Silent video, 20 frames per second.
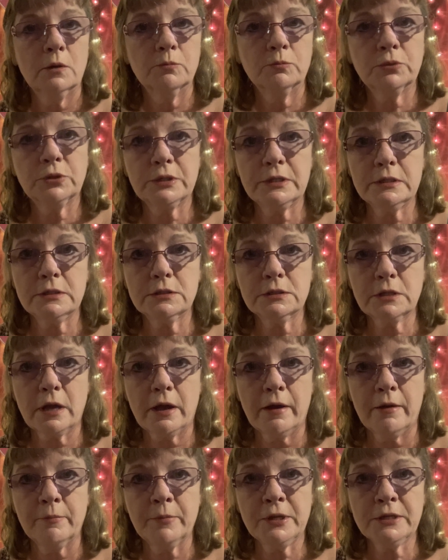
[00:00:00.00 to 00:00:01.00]
please
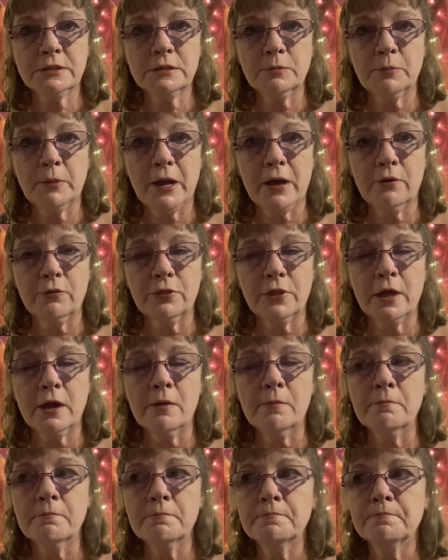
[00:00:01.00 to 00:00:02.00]
comment about them.